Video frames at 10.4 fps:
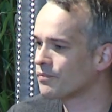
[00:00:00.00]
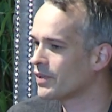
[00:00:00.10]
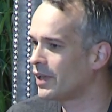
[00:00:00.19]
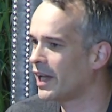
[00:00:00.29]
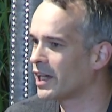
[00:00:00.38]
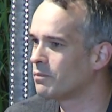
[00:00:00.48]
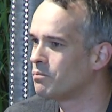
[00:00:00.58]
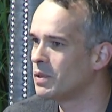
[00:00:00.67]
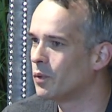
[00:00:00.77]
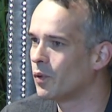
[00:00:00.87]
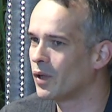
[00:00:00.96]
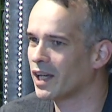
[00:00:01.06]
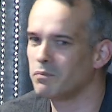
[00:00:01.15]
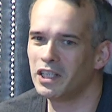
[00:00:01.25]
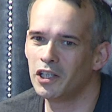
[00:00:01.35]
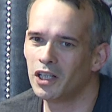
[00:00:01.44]
like people like
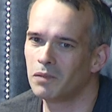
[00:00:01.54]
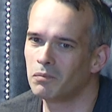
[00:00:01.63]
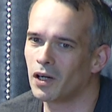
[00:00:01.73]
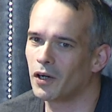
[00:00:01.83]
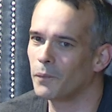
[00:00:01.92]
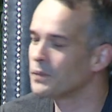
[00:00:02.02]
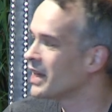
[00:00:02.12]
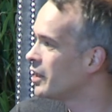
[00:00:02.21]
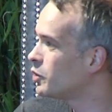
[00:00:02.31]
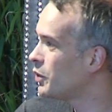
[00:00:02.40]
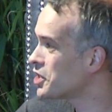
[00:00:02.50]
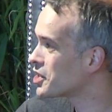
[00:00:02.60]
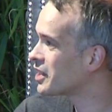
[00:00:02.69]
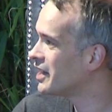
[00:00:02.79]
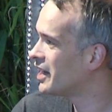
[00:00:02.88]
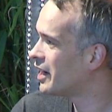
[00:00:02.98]
Medium or Twitch
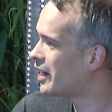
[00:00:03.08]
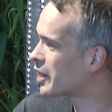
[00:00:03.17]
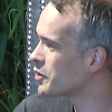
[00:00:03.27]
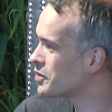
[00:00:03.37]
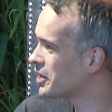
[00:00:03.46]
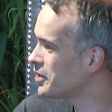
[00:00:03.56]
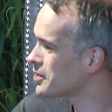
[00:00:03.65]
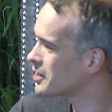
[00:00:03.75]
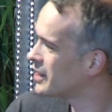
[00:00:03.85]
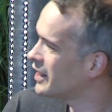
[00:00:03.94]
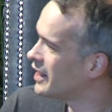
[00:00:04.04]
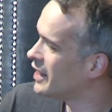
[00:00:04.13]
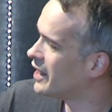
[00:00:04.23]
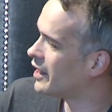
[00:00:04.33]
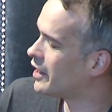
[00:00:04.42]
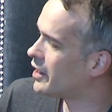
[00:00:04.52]
are using us.
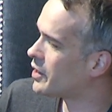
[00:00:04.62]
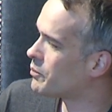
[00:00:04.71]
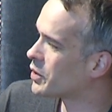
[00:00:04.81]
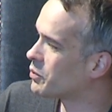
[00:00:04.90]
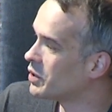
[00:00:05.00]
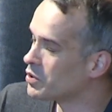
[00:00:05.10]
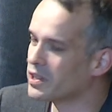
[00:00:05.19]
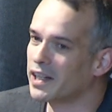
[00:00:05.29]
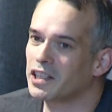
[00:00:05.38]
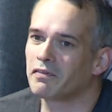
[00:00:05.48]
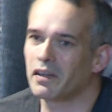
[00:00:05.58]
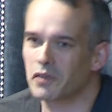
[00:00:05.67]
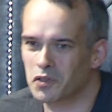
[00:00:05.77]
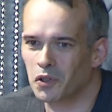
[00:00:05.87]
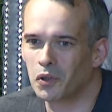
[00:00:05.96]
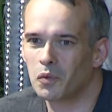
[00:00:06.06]
But when we started 5 years
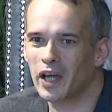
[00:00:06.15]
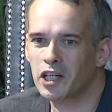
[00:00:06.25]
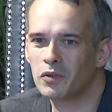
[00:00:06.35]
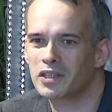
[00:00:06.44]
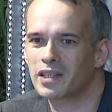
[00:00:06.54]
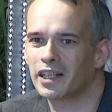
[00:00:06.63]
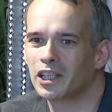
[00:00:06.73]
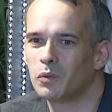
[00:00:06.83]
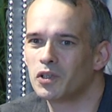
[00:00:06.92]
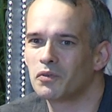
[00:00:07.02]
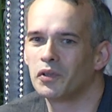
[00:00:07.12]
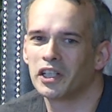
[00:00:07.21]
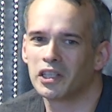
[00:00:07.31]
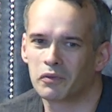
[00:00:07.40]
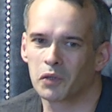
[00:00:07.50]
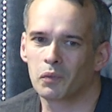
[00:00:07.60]
ago, we actually started with a very
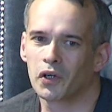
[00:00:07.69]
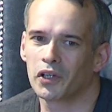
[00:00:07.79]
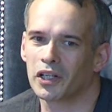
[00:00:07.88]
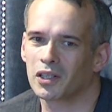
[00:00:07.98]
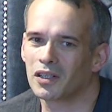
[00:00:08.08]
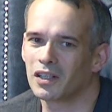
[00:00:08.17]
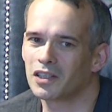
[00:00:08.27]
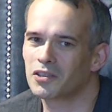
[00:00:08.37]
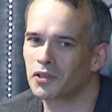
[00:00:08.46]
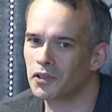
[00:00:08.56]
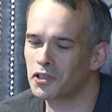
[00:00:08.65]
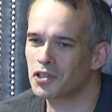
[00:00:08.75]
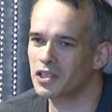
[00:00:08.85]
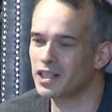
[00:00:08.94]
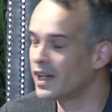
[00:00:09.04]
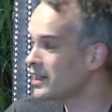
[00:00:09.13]
different product. Search,
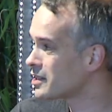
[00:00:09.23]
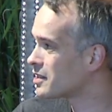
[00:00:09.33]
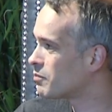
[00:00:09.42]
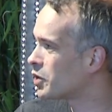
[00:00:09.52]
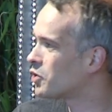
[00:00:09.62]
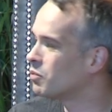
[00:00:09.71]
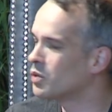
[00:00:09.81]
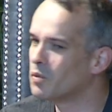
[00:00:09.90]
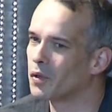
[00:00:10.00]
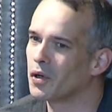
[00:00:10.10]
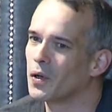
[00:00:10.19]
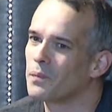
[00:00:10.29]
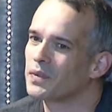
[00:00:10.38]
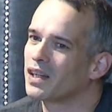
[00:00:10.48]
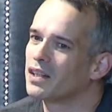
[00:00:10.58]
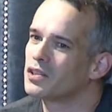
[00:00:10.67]
yes, but on mobile.
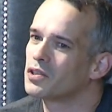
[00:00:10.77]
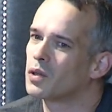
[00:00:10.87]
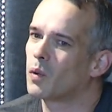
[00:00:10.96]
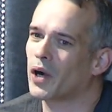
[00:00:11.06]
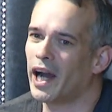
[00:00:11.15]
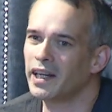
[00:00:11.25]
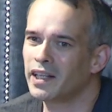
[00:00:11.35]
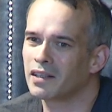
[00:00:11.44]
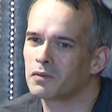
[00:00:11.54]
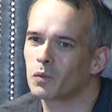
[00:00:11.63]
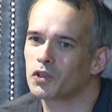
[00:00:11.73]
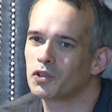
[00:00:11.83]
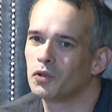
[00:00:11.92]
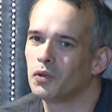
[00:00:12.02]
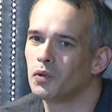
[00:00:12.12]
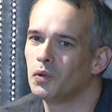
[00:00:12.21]
So our idea was
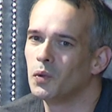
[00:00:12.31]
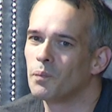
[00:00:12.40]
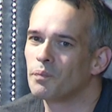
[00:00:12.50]
to